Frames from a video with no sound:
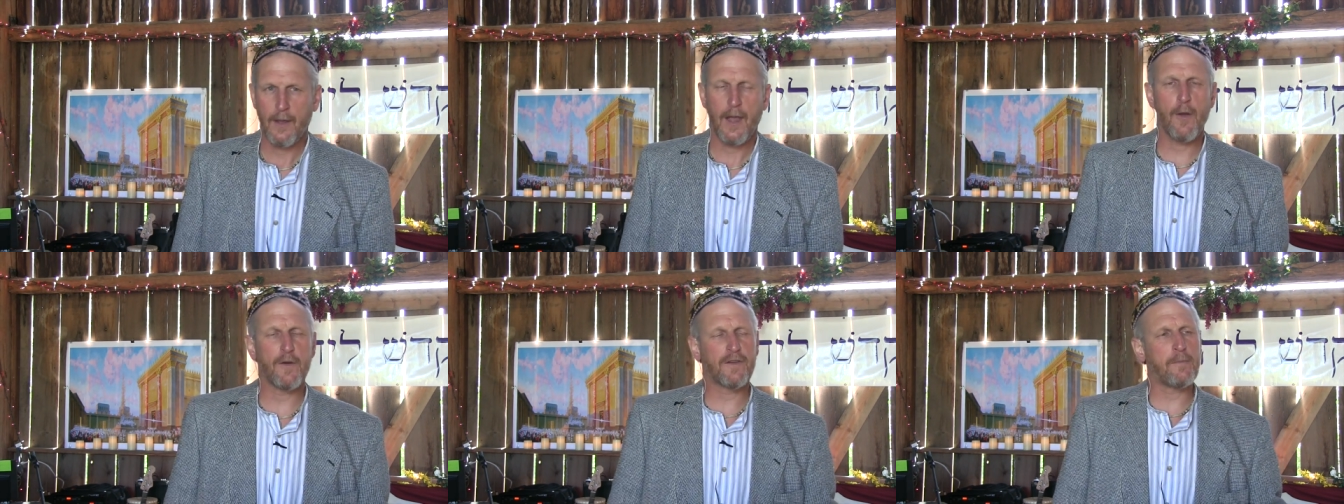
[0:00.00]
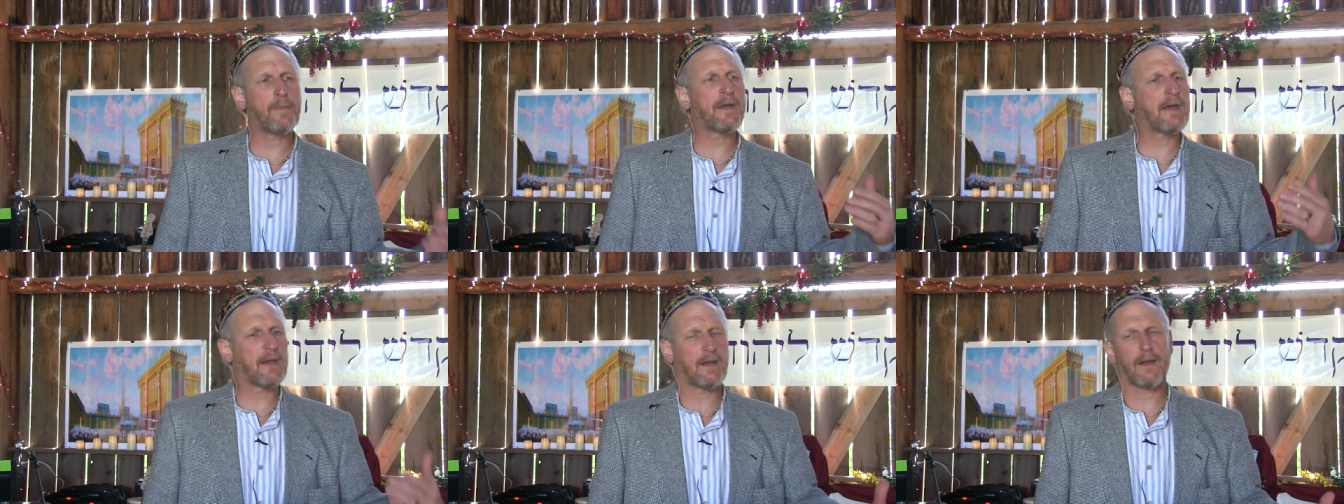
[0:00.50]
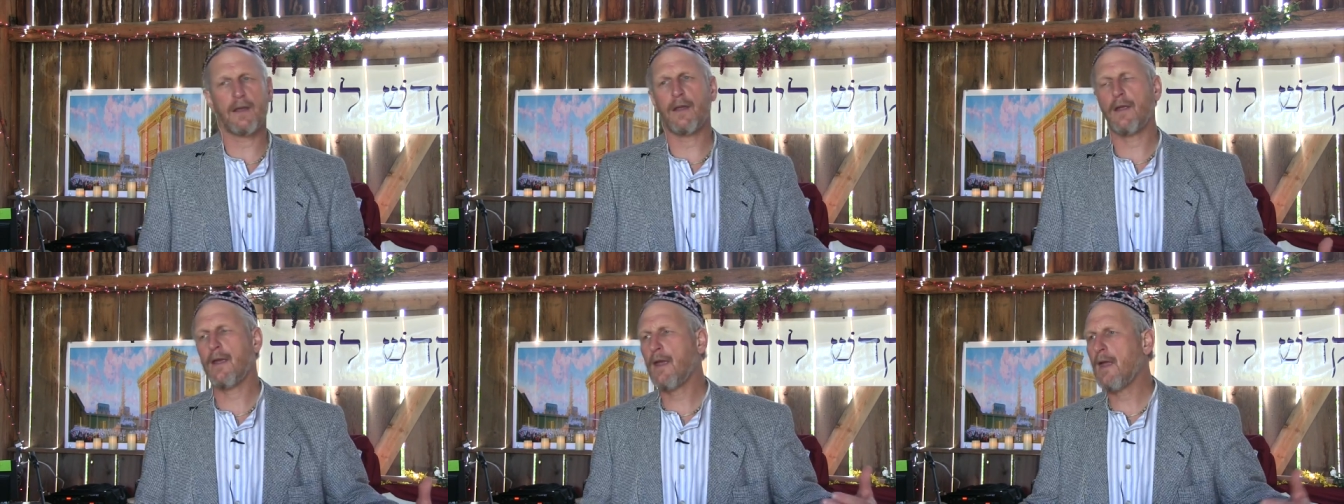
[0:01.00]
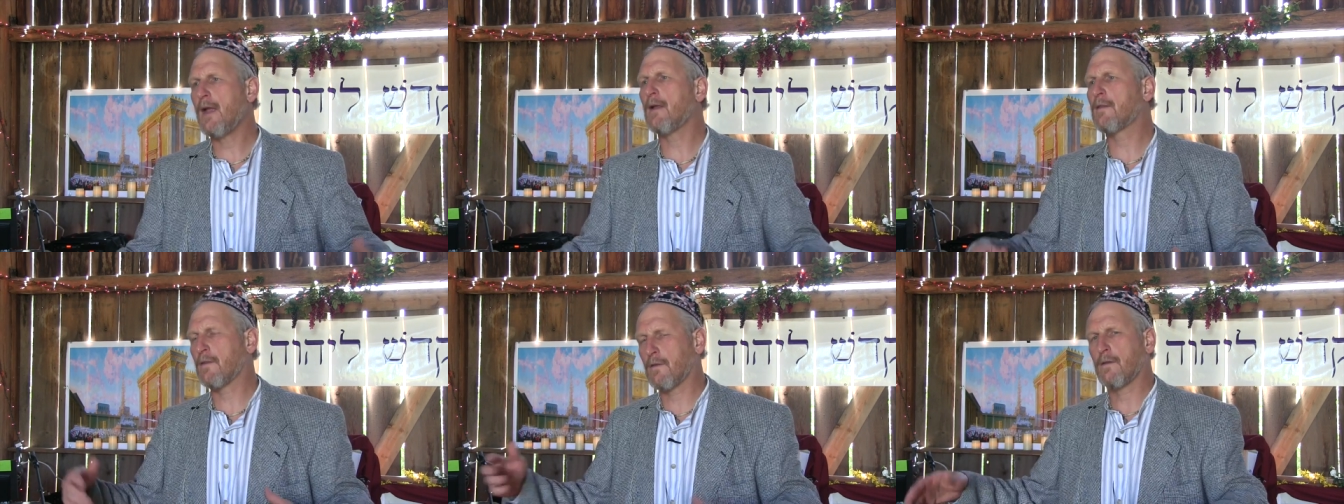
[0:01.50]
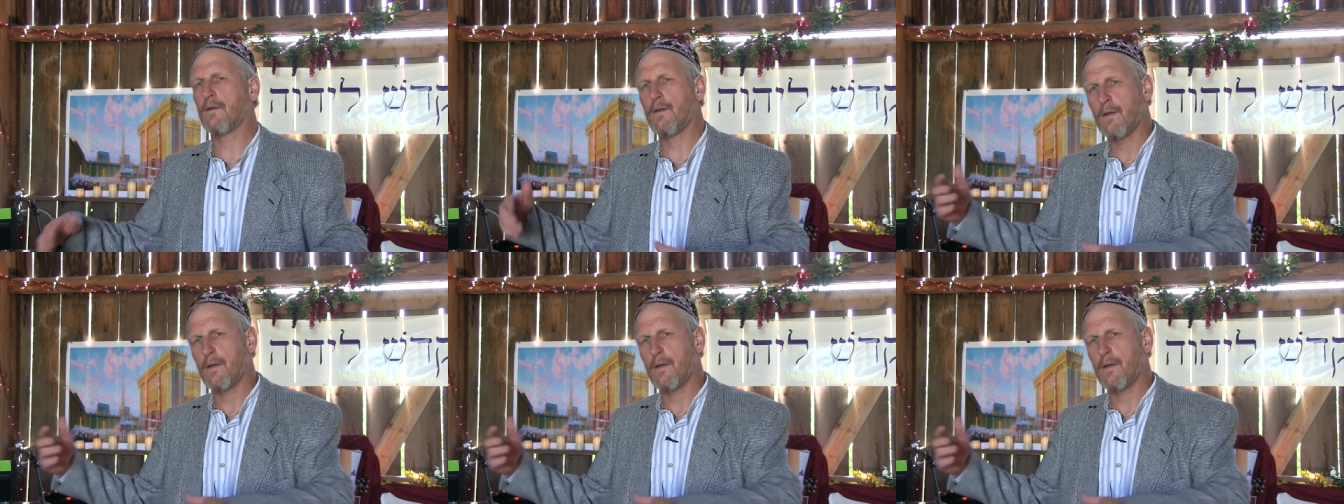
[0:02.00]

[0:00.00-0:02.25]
It was the beginning. It's